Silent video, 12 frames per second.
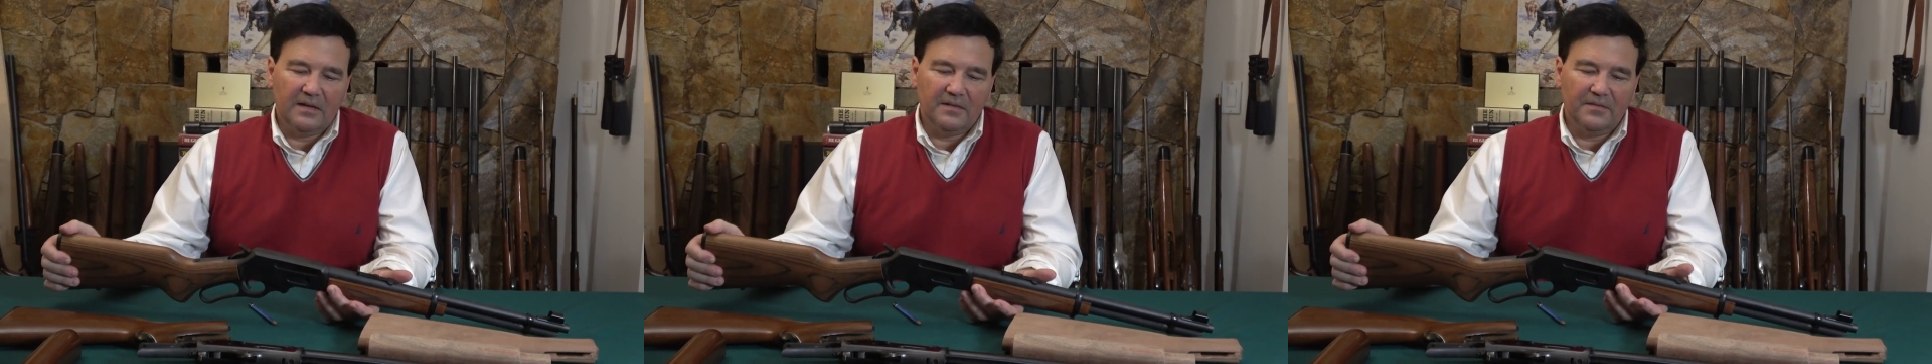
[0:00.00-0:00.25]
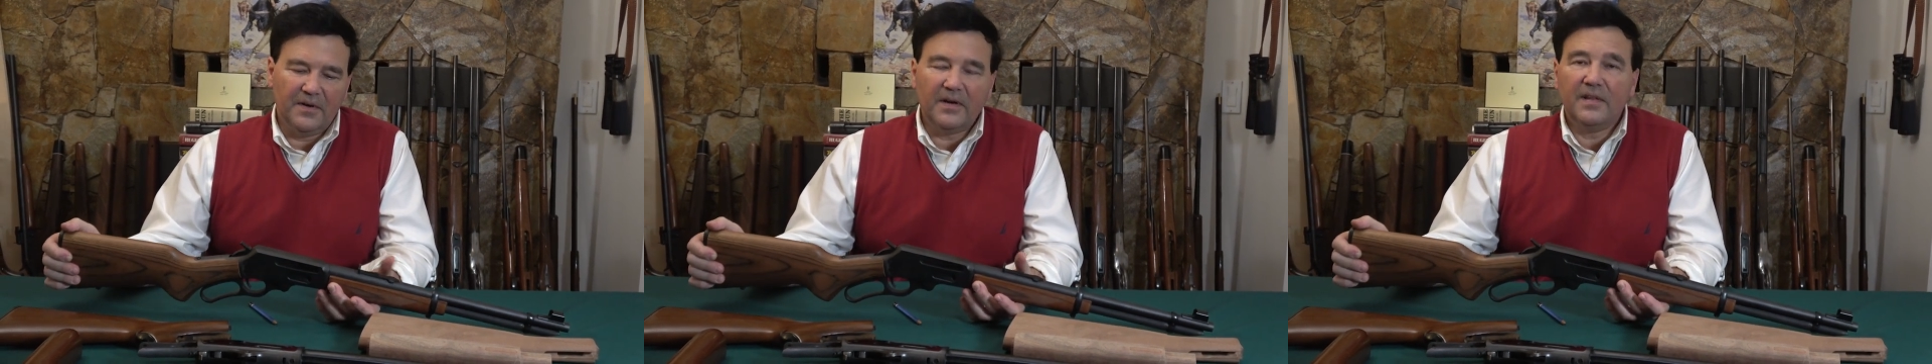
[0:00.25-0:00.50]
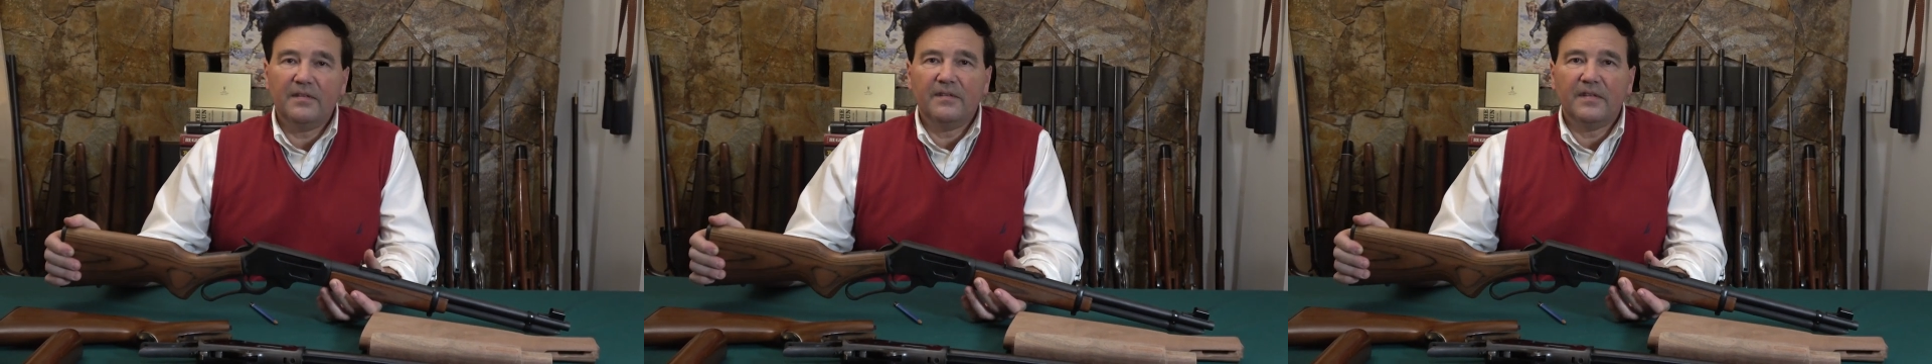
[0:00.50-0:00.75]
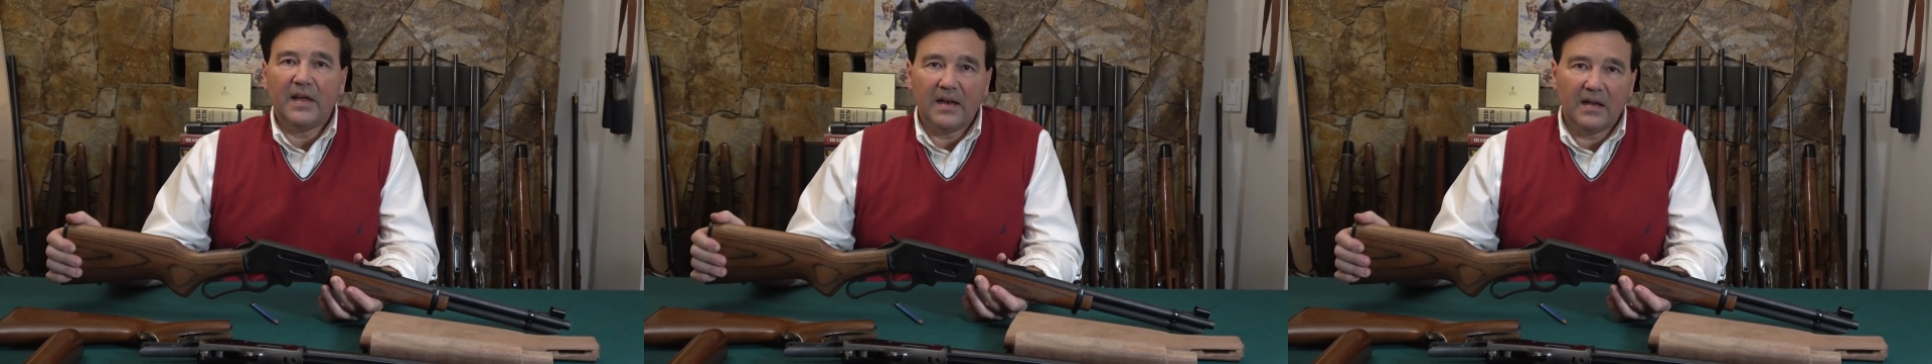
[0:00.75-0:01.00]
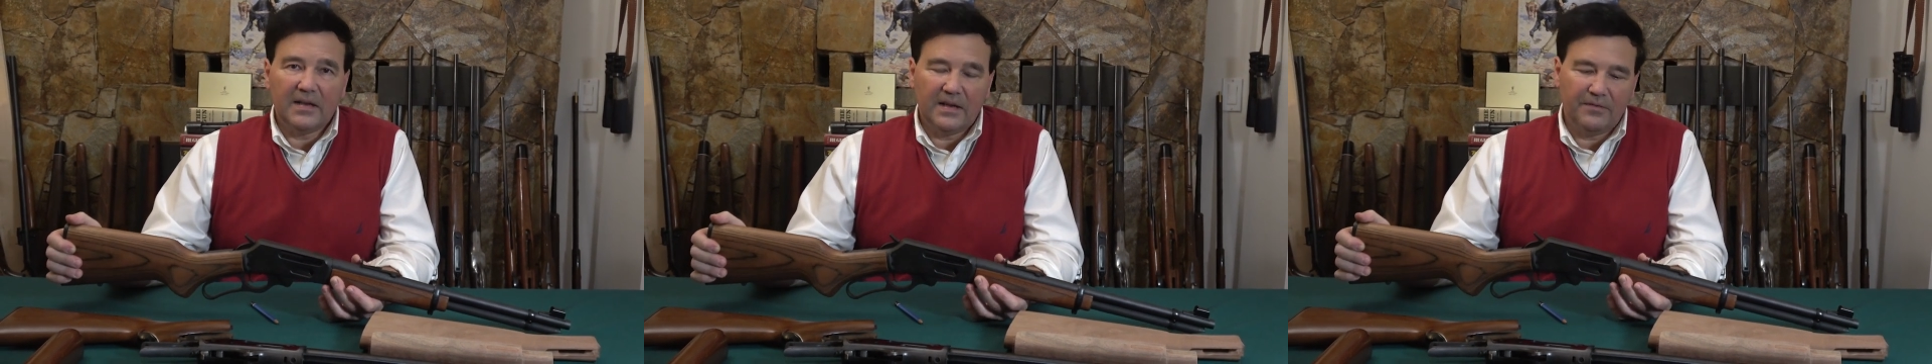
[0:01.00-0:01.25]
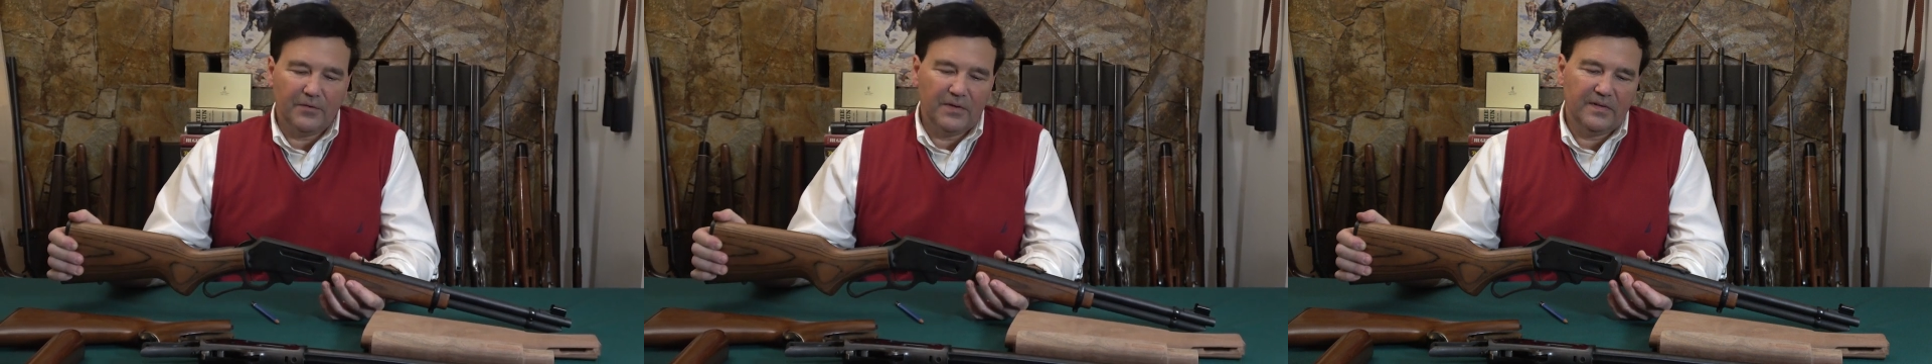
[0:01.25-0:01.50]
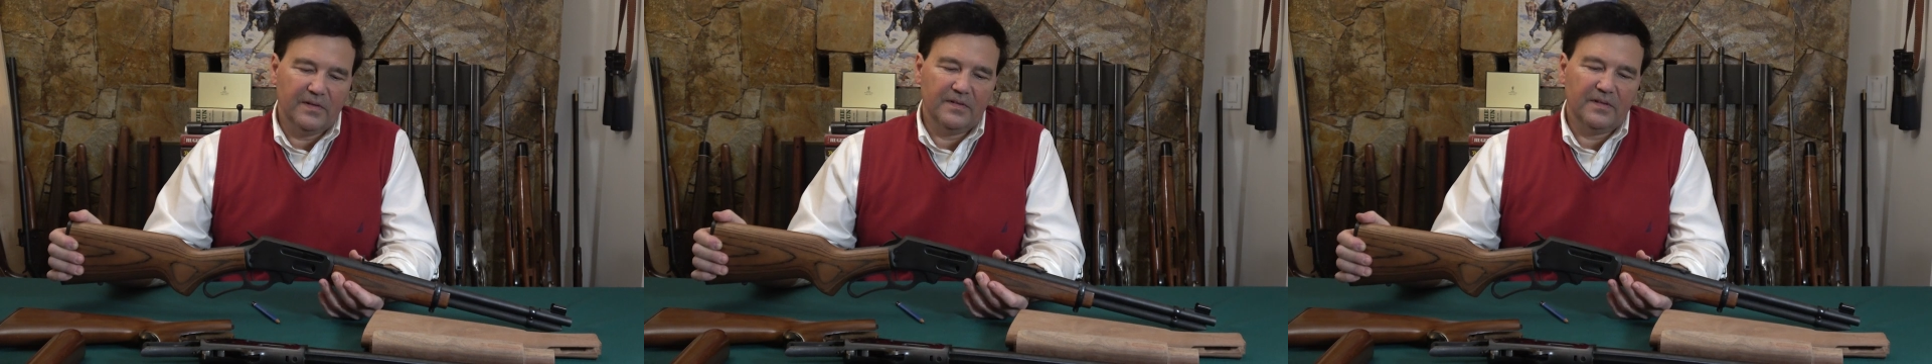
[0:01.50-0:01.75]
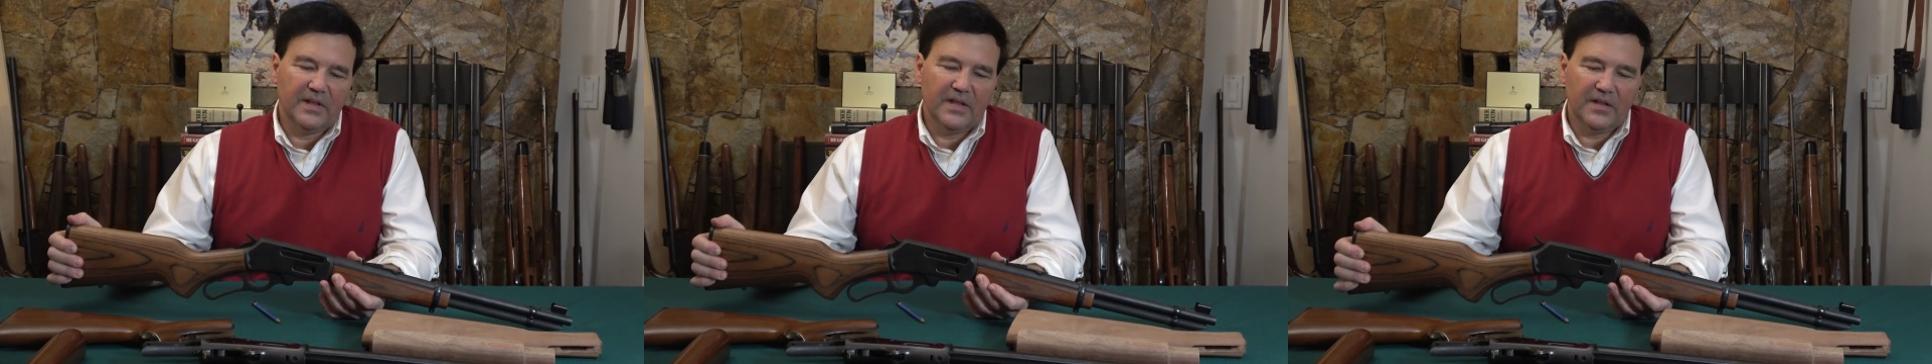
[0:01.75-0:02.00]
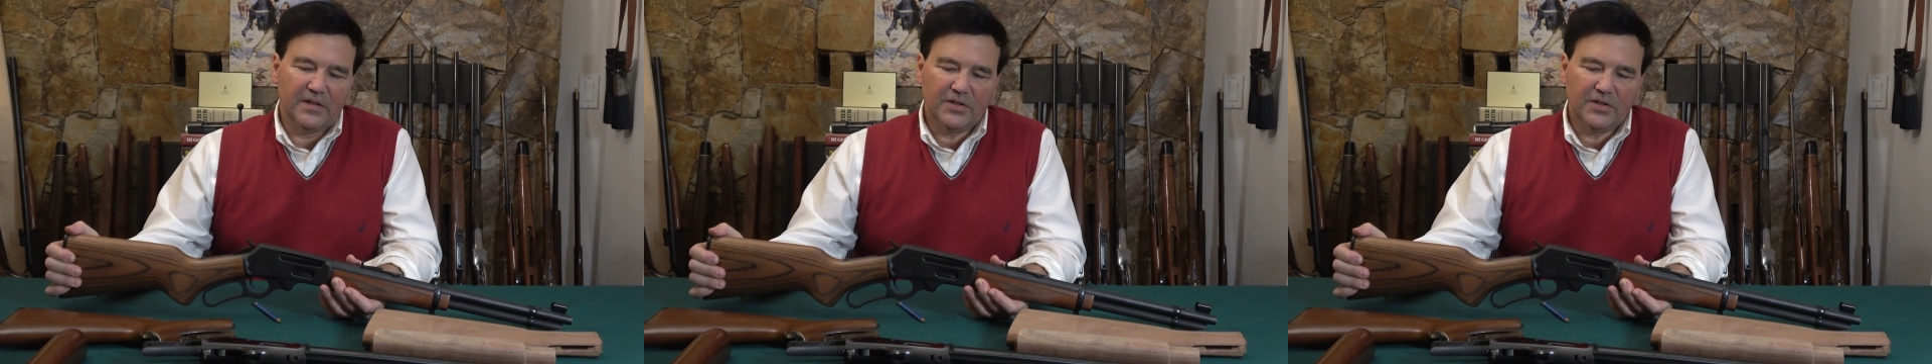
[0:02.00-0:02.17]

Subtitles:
very subtle differences in the